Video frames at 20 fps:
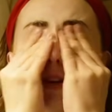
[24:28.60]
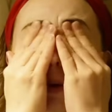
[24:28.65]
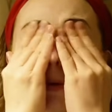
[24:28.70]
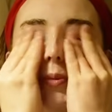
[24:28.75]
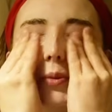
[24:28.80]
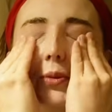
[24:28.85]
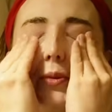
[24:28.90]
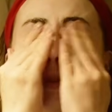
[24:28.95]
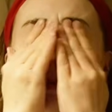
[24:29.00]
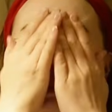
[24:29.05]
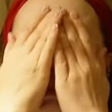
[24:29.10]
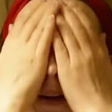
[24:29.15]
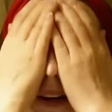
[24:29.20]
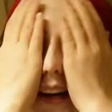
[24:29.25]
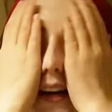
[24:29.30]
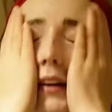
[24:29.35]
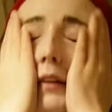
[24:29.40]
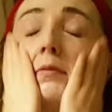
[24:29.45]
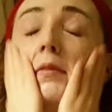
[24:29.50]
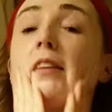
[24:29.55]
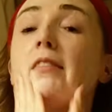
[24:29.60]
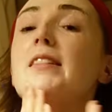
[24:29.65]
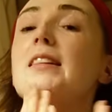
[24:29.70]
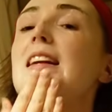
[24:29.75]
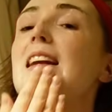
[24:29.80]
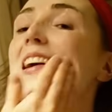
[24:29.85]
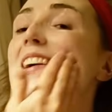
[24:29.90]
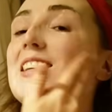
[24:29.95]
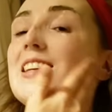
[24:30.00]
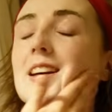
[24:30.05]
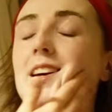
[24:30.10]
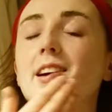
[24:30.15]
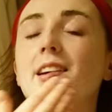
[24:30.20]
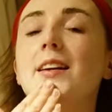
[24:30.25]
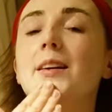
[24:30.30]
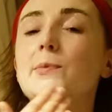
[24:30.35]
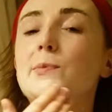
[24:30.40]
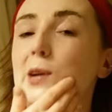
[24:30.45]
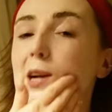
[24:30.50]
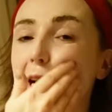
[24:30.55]
almost, but I really like it and
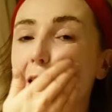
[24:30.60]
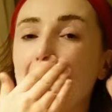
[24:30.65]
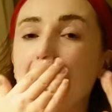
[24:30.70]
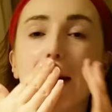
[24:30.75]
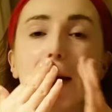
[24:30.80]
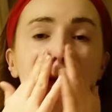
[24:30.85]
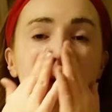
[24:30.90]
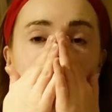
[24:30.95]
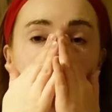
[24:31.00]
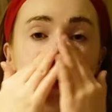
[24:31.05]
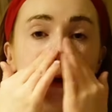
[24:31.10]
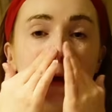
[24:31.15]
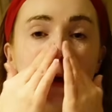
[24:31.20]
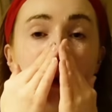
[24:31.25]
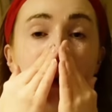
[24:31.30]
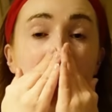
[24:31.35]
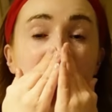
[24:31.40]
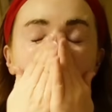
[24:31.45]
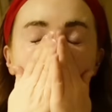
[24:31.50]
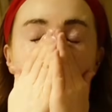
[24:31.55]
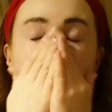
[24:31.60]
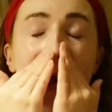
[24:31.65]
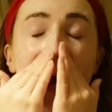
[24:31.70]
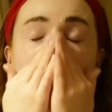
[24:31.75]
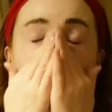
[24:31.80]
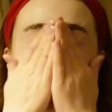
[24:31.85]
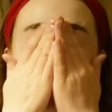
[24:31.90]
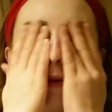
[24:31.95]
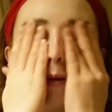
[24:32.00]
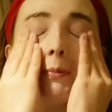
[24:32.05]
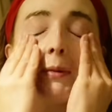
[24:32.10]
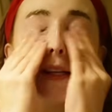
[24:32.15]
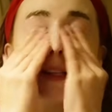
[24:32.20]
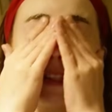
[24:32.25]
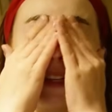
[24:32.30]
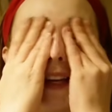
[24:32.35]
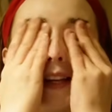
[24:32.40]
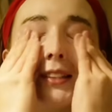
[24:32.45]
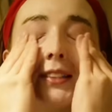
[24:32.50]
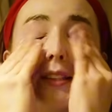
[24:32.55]
I'm really quite happy with my
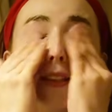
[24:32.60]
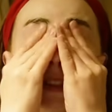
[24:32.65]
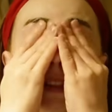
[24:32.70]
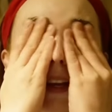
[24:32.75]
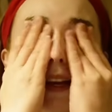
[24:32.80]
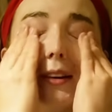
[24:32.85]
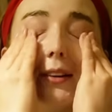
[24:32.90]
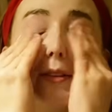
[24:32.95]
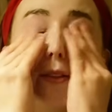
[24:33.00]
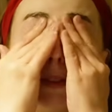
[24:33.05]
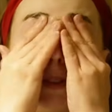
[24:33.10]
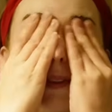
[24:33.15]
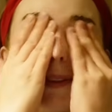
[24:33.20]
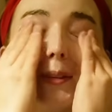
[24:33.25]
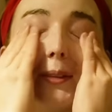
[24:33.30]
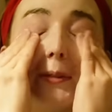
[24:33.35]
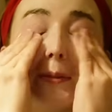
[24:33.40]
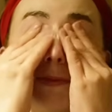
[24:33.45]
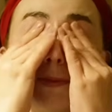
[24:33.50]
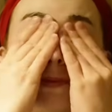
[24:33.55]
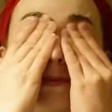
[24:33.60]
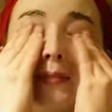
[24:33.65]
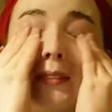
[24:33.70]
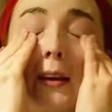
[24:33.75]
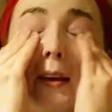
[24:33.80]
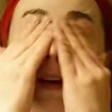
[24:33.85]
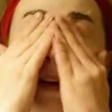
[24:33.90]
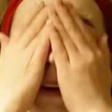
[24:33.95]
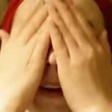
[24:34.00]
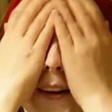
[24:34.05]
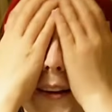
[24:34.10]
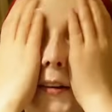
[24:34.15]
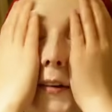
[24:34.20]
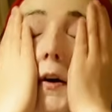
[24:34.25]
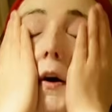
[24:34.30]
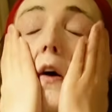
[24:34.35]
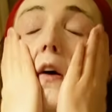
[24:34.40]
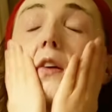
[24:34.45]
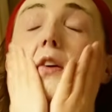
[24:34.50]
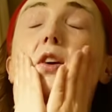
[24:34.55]
skin just now, so
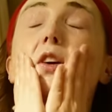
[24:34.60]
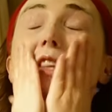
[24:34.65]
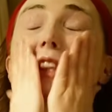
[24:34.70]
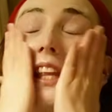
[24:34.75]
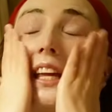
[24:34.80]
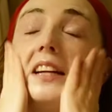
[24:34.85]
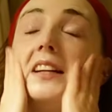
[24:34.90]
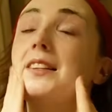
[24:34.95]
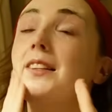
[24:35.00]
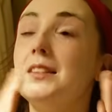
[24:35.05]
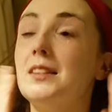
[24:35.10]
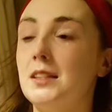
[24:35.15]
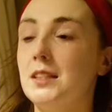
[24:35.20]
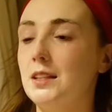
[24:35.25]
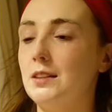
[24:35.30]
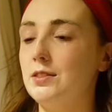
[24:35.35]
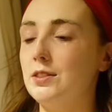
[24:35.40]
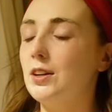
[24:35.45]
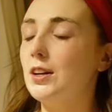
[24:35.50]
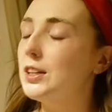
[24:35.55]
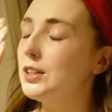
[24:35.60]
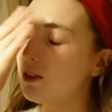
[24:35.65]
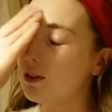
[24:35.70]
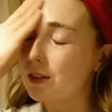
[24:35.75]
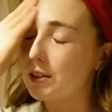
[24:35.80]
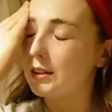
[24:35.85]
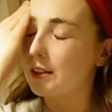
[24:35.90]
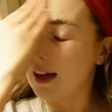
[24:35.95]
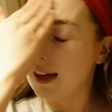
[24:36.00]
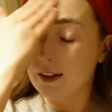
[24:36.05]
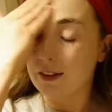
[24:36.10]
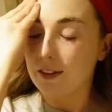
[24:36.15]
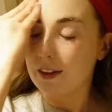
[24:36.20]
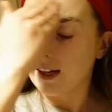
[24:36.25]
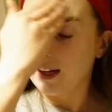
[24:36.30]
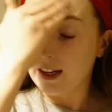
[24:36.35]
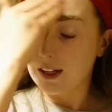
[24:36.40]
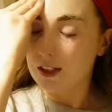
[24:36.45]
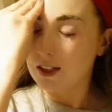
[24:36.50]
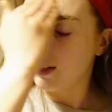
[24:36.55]
all good things since I've started using the Alpha
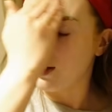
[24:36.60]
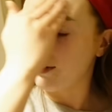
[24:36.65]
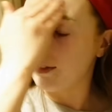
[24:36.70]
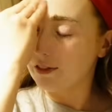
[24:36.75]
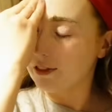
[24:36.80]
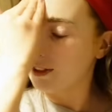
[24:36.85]
H stuff,